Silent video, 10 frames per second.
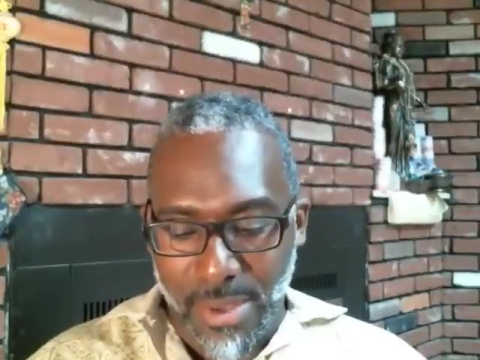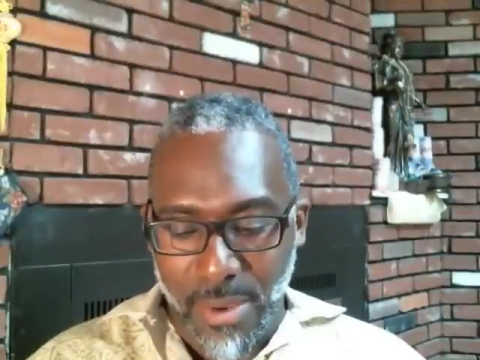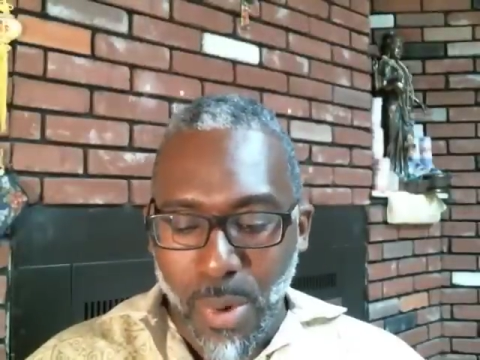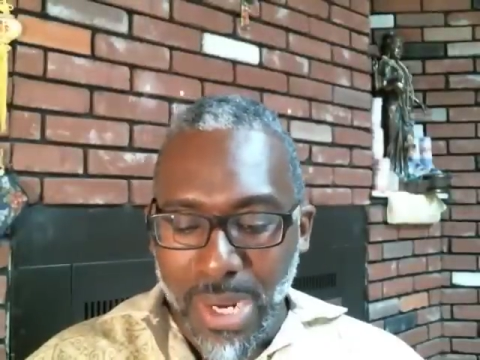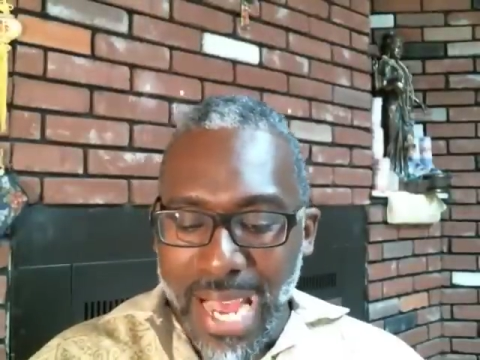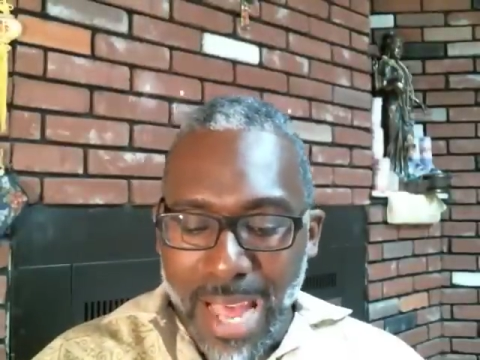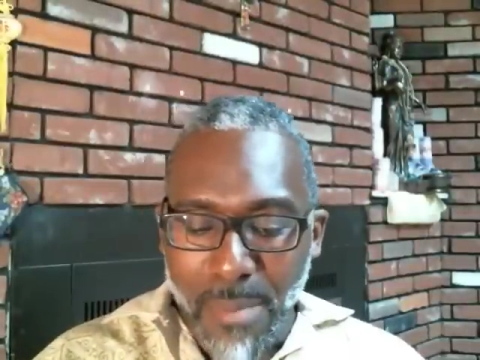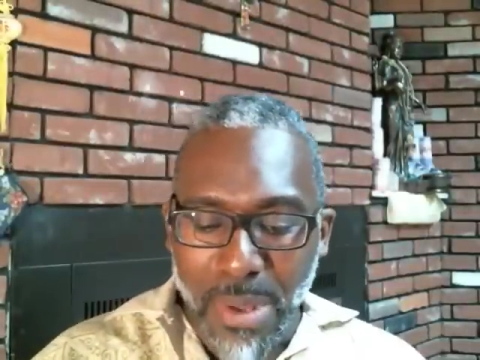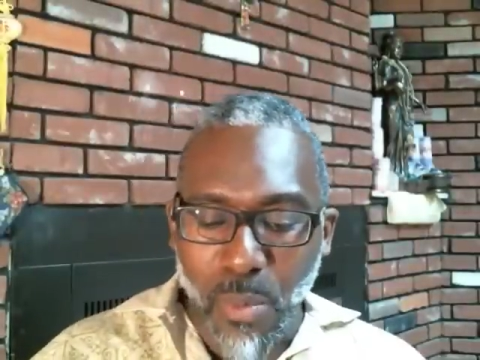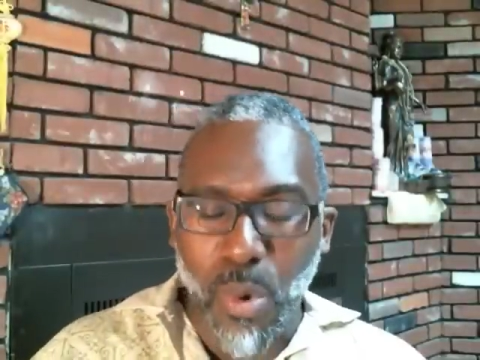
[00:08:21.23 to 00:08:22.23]
What
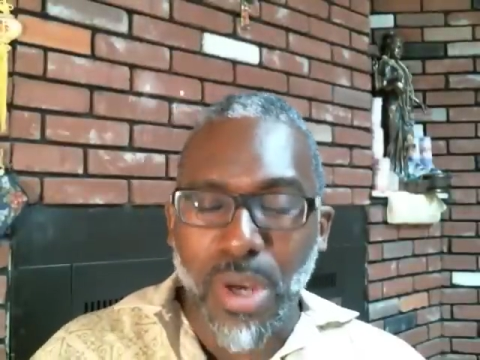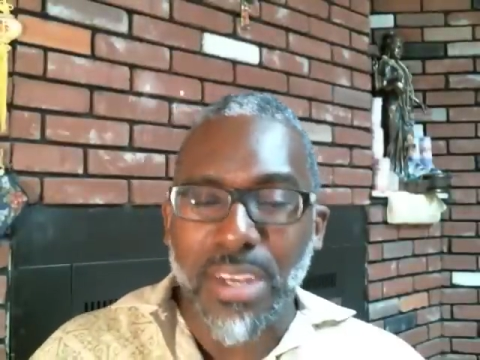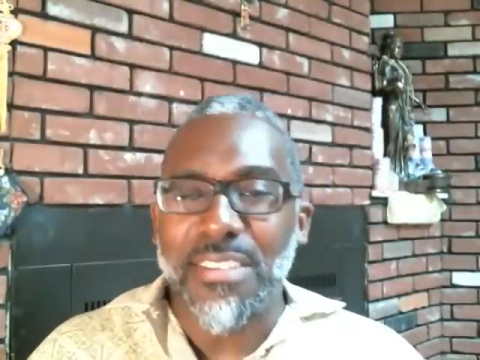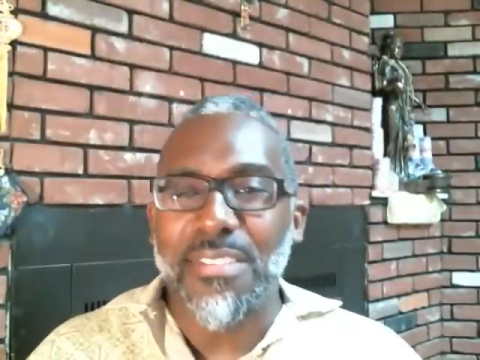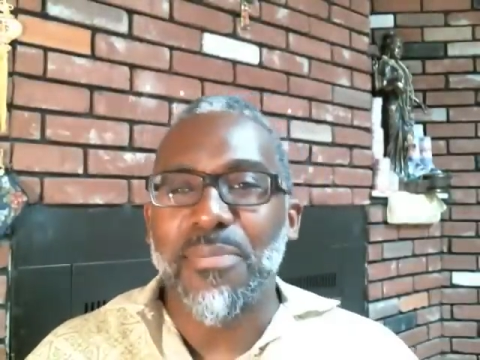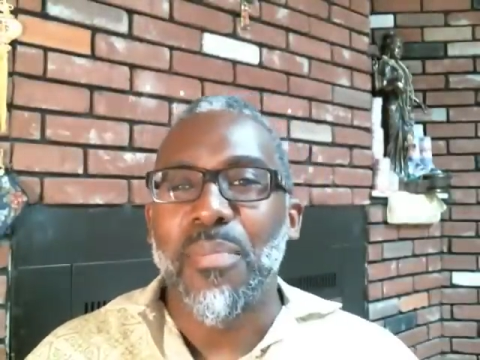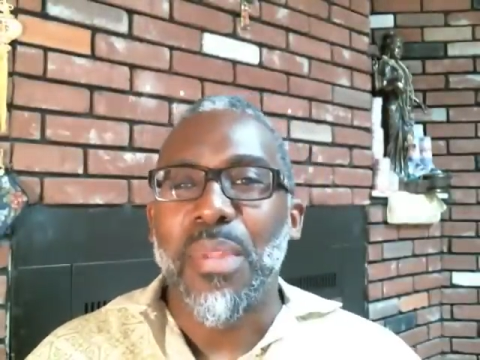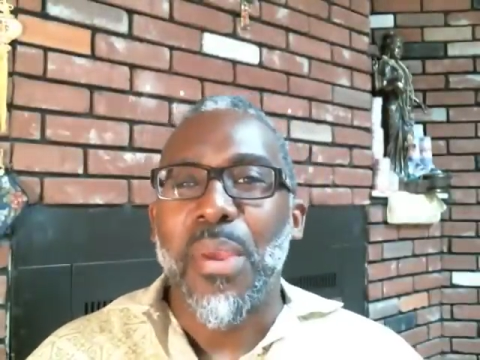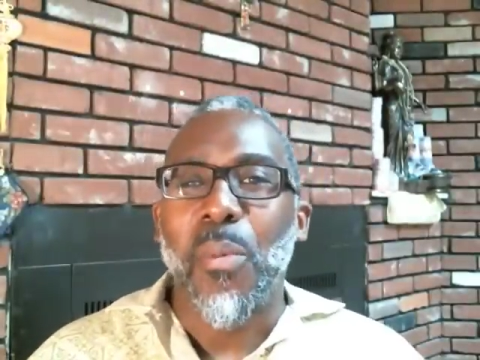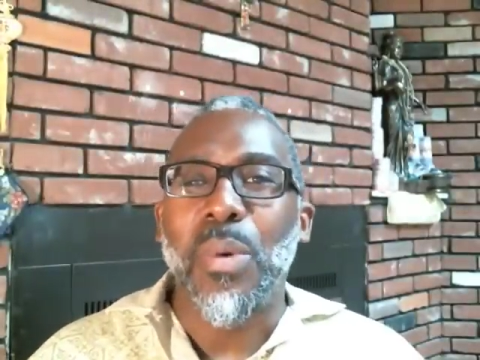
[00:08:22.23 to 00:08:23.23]
happened was
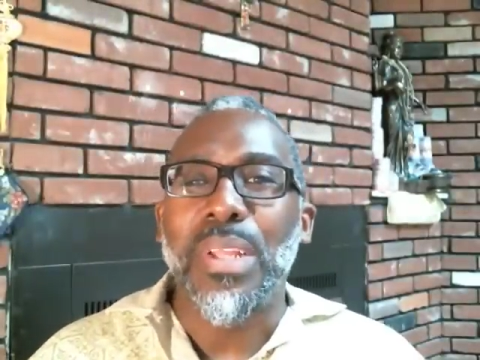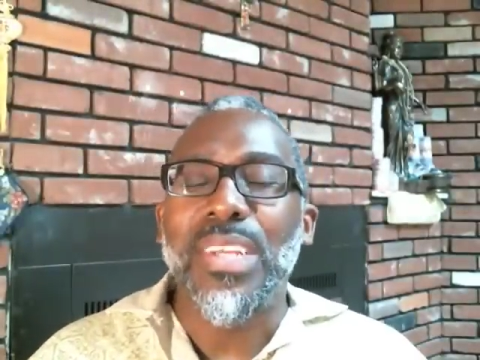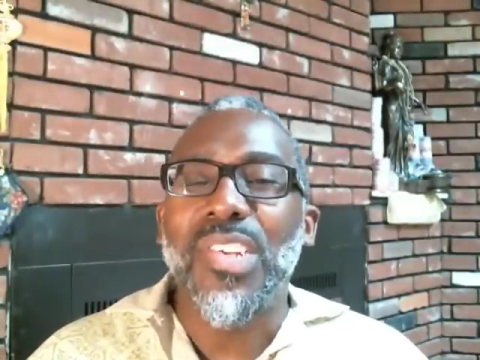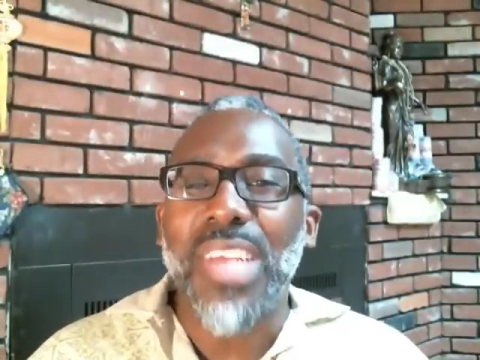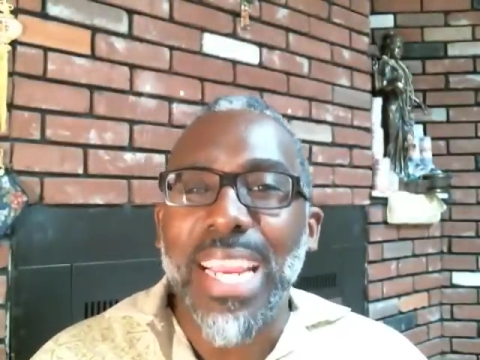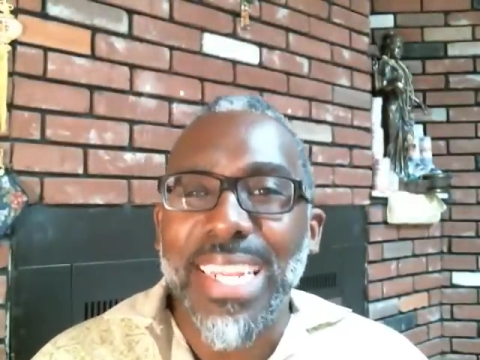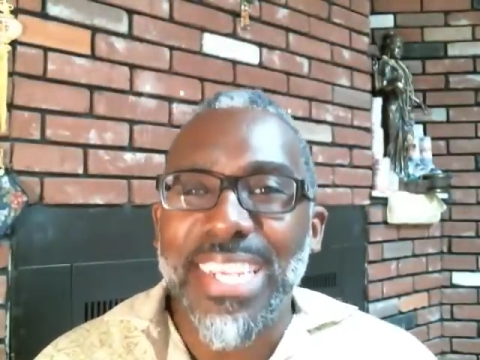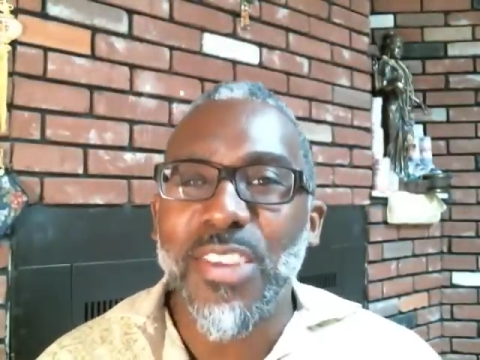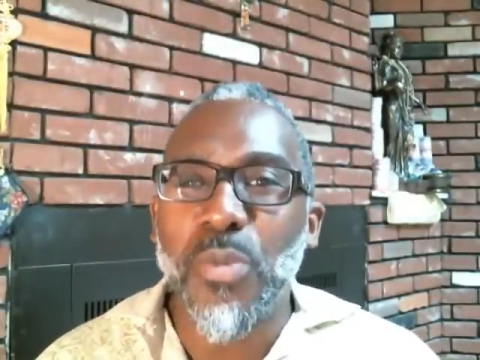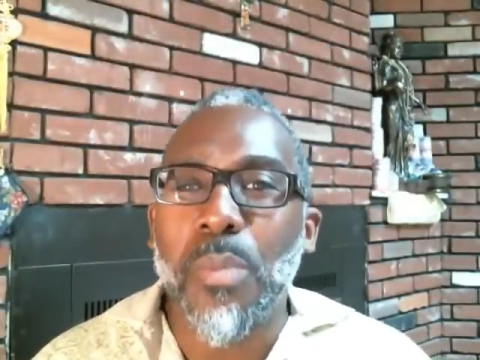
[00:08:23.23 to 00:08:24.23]
when the
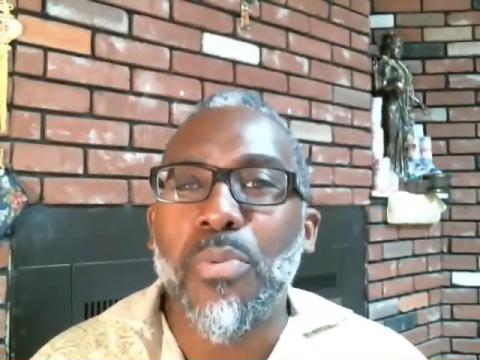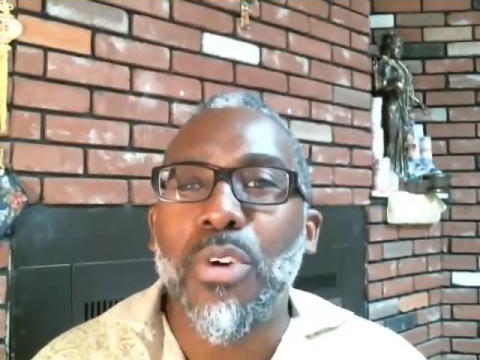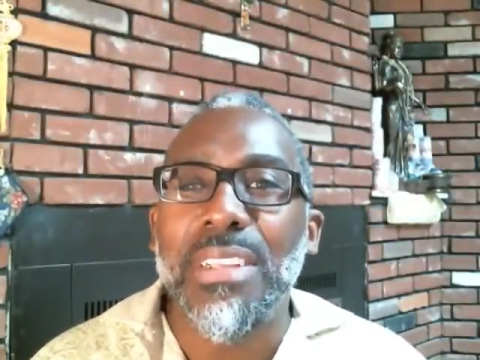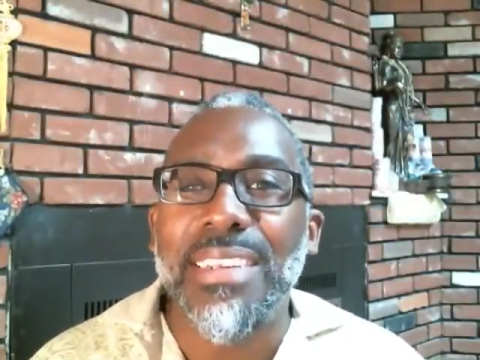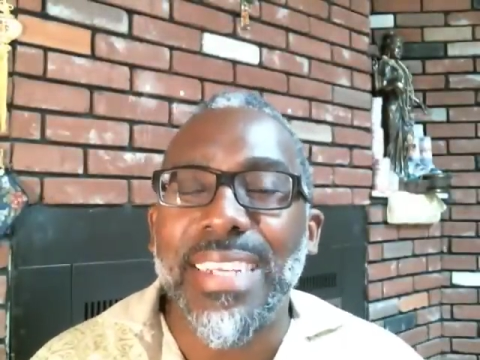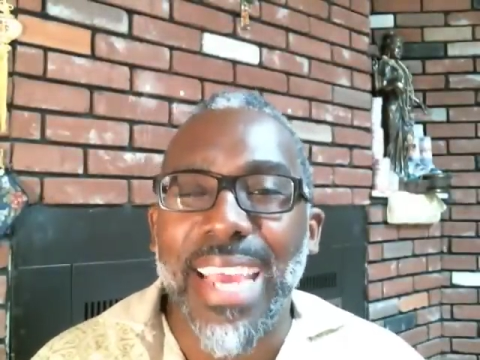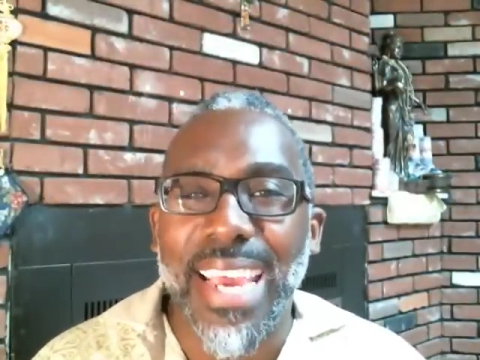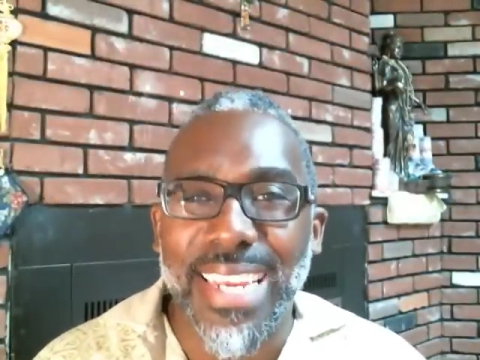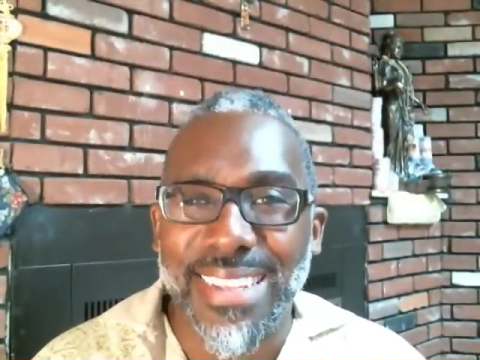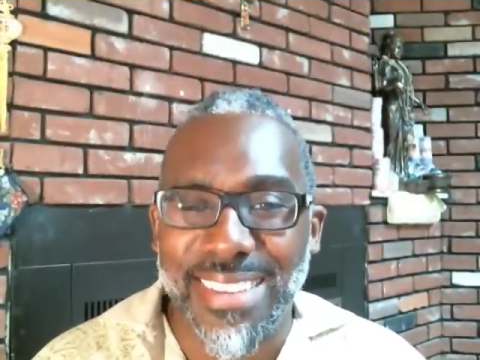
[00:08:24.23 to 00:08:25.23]
Chinese were printing
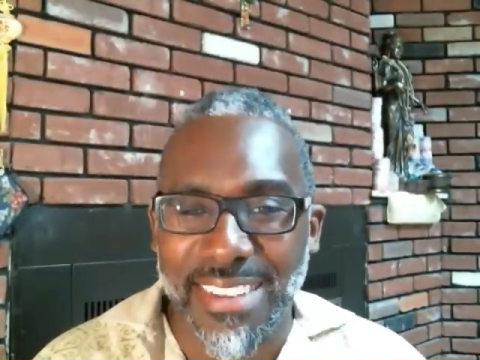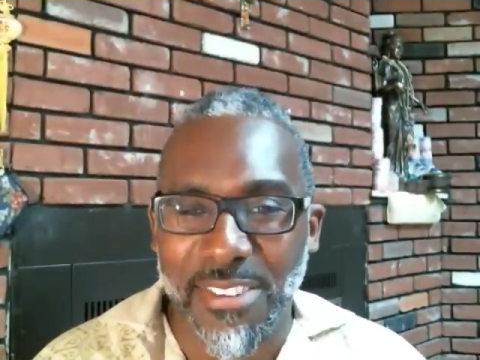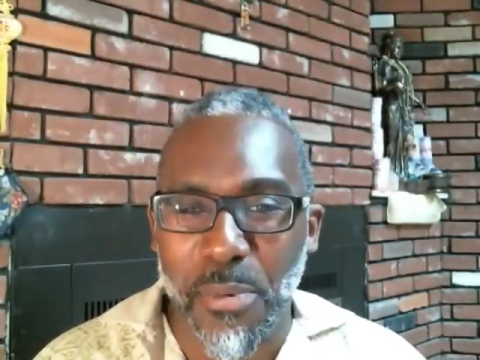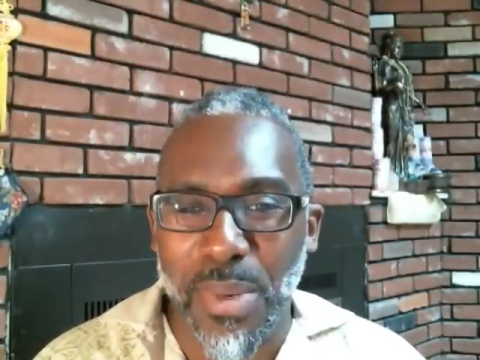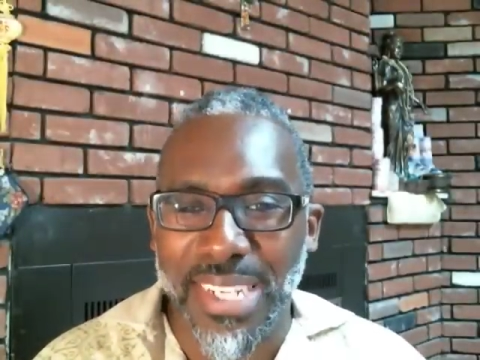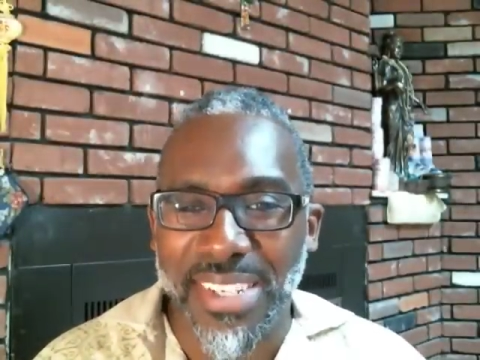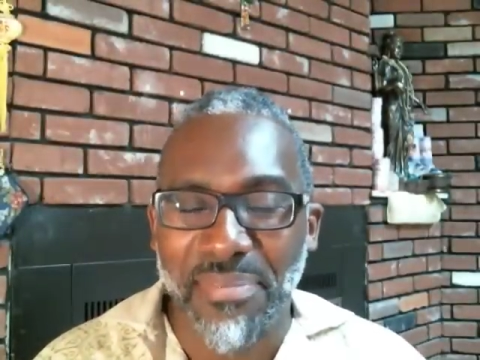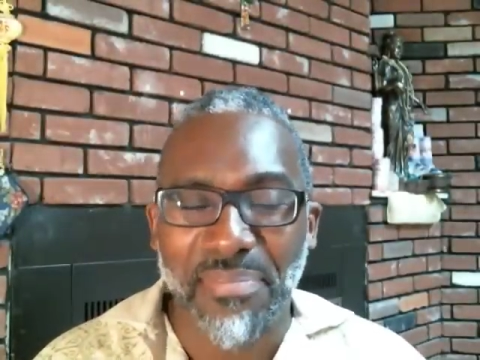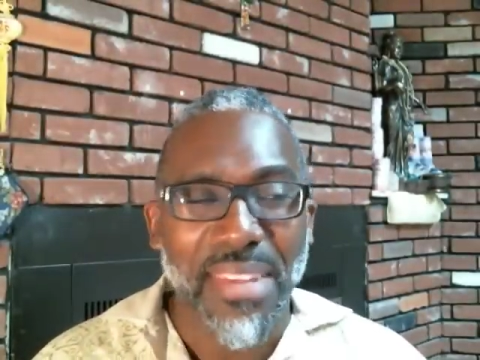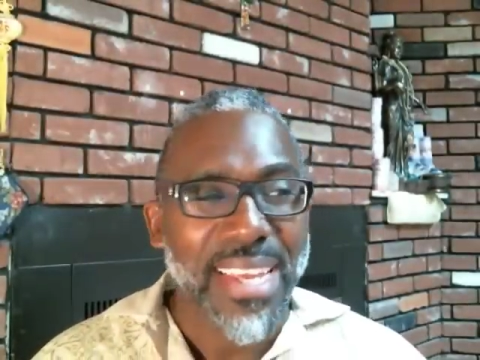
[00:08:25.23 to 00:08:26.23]
Ancestor money,
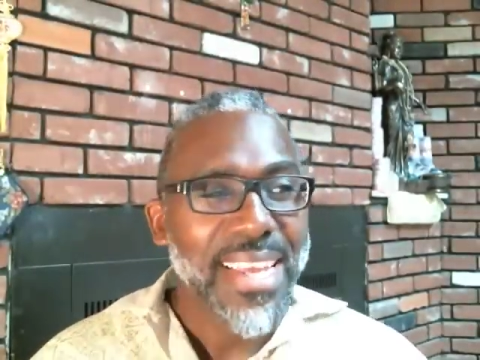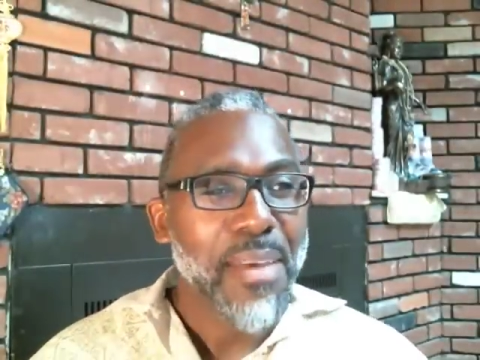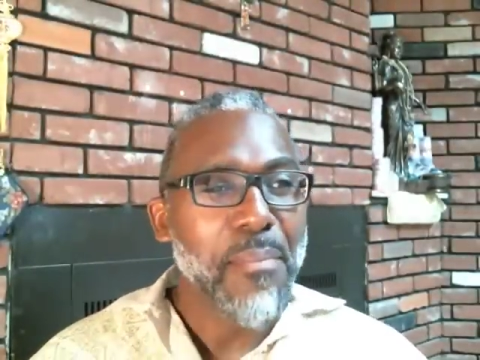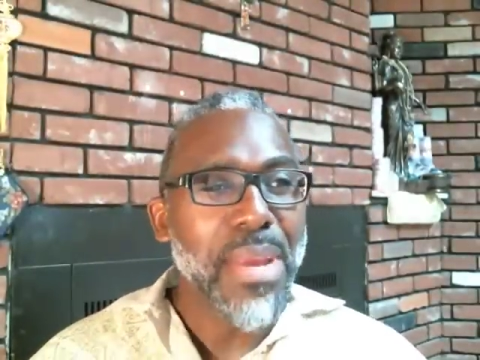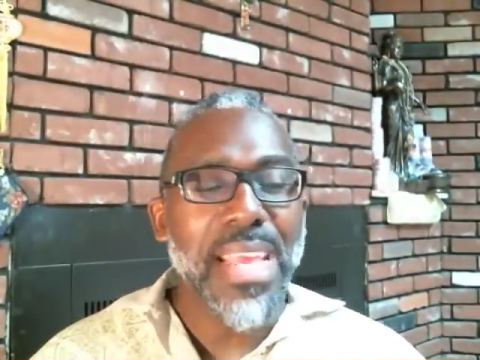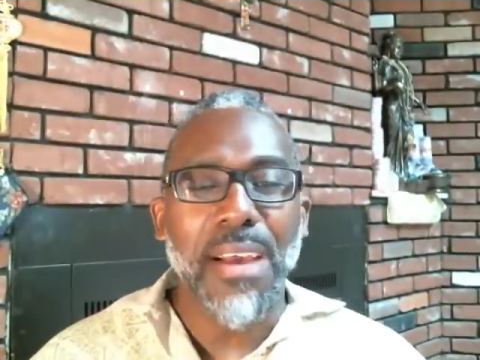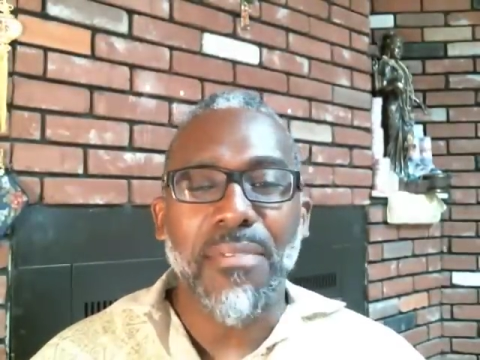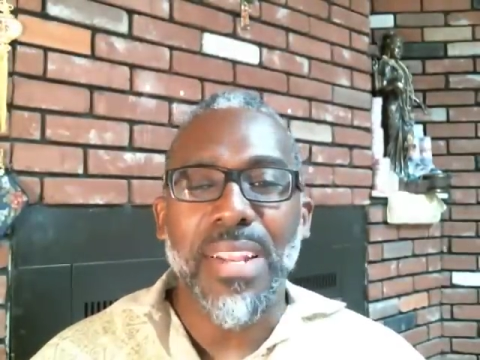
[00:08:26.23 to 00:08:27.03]
many of the